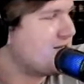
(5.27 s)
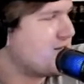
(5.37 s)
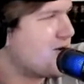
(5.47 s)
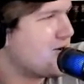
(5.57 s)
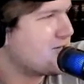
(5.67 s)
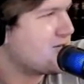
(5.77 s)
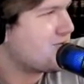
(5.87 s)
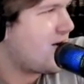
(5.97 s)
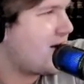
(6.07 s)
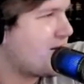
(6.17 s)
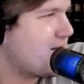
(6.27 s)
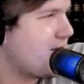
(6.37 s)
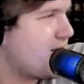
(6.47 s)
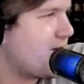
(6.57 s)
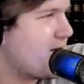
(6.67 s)
series is finally
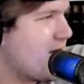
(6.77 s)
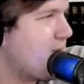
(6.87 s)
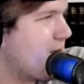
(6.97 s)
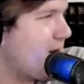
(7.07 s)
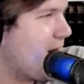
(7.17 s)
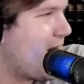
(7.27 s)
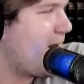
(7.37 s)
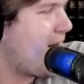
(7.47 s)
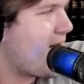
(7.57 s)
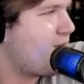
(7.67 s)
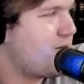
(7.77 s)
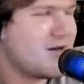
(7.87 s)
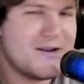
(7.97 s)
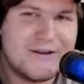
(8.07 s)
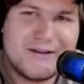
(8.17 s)
here. Ethan and I have
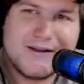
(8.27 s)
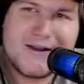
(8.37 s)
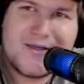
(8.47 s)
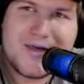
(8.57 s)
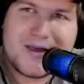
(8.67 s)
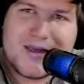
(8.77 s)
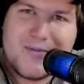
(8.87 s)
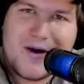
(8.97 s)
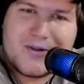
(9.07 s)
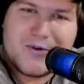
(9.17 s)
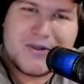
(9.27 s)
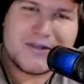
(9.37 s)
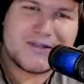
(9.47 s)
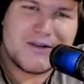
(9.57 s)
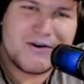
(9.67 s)
been thinking about doing
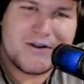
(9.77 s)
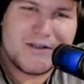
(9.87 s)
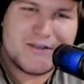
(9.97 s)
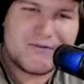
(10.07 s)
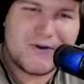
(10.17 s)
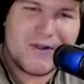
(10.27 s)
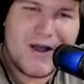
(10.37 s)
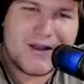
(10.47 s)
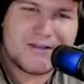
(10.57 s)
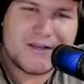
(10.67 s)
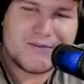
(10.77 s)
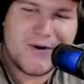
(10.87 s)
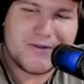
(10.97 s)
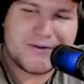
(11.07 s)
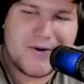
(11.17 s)
this series for like six
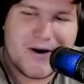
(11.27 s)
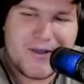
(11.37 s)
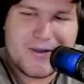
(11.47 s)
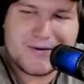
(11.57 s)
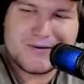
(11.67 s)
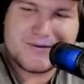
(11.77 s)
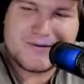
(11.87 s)
months, right, Ethan?